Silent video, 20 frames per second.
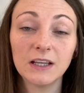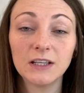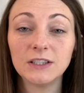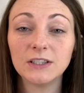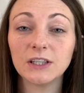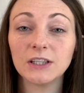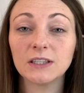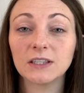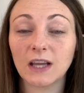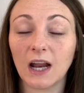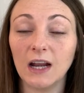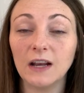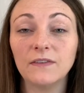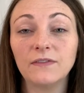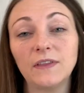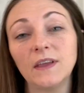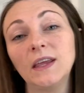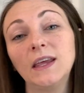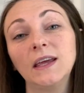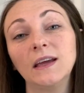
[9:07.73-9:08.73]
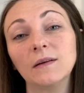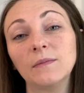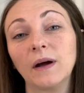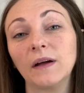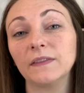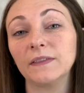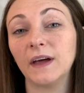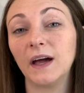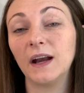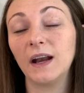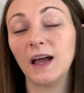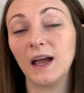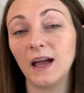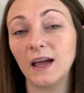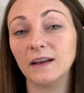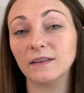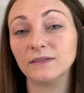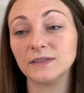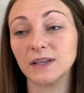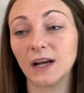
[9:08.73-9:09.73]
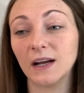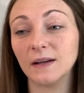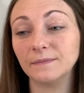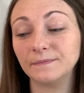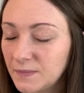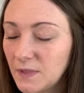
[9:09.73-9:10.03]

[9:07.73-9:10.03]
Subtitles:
Just kind of thinking about that ahead of time.